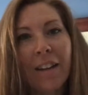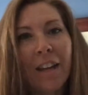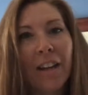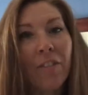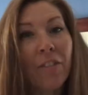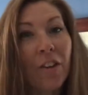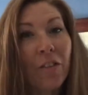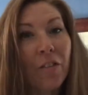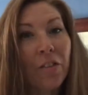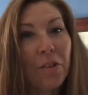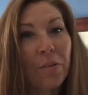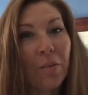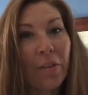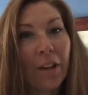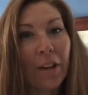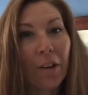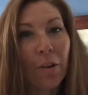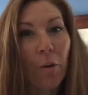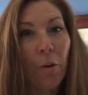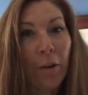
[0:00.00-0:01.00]
even if it's
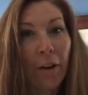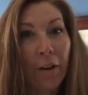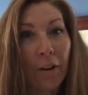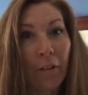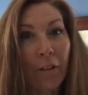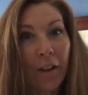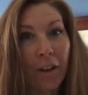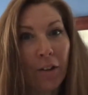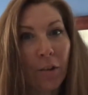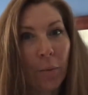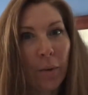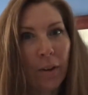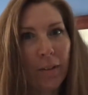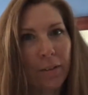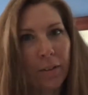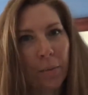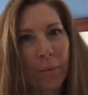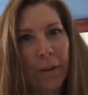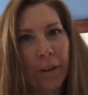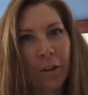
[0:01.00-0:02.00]
really cold, I don't like to wear a
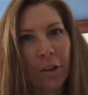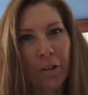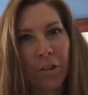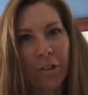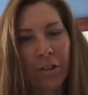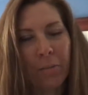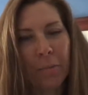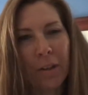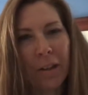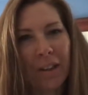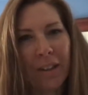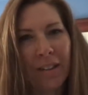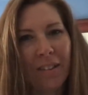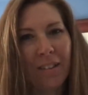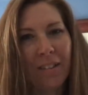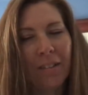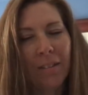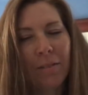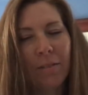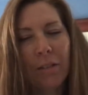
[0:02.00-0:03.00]
sweater just
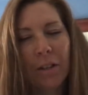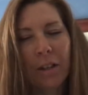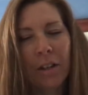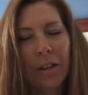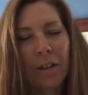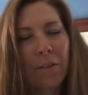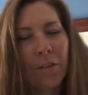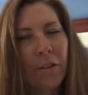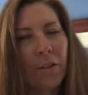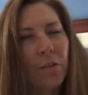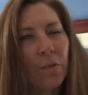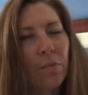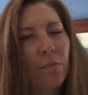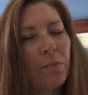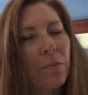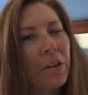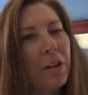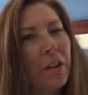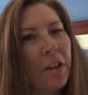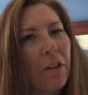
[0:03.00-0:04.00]
because there's a
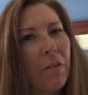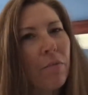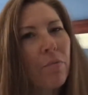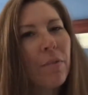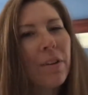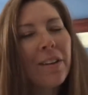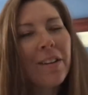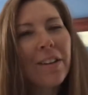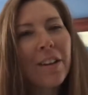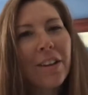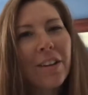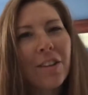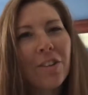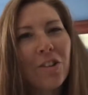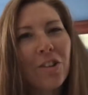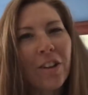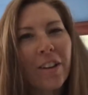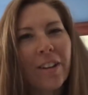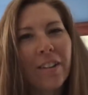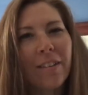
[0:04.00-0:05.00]
really, really good
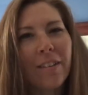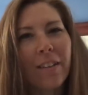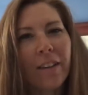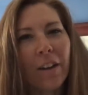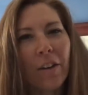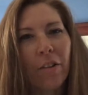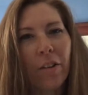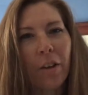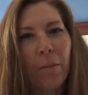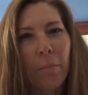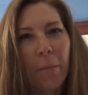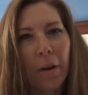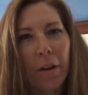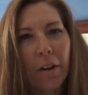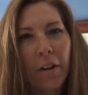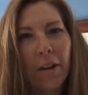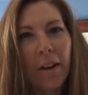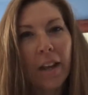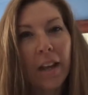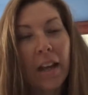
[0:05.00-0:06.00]
chance that I'll get mud
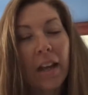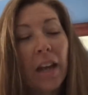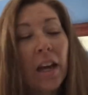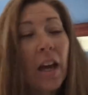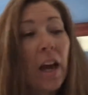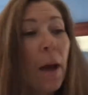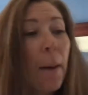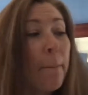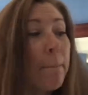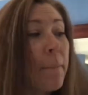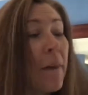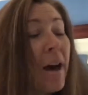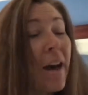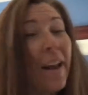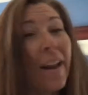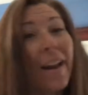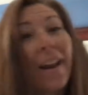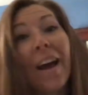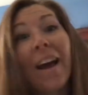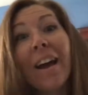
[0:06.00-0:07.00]
on it.
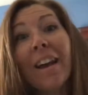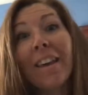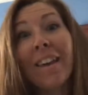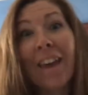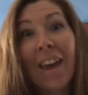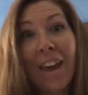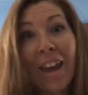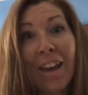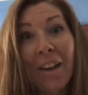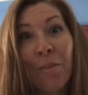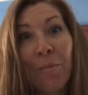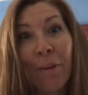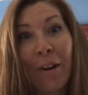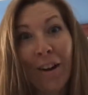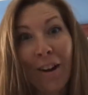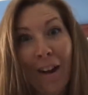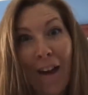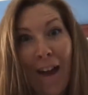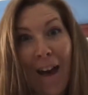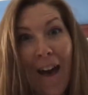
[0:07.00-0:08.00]
But I can
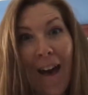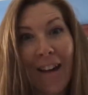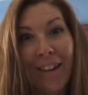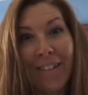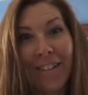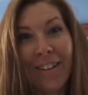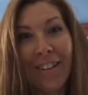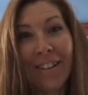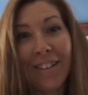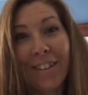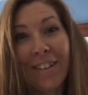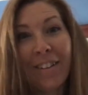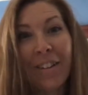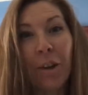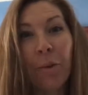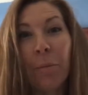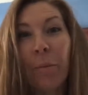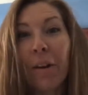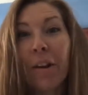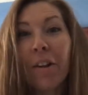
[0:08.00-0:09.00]
wear a hat, so
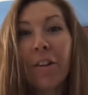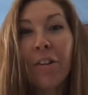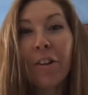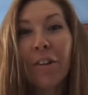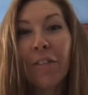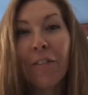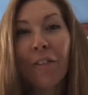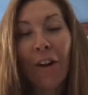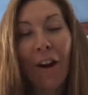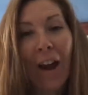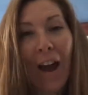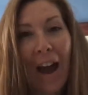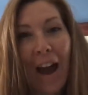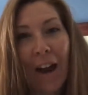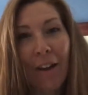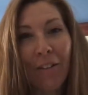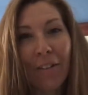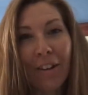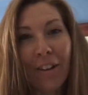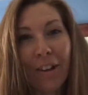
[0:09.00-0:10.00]
I'm gonna look for a
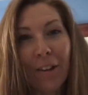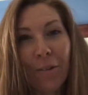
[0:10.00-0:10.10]
hat really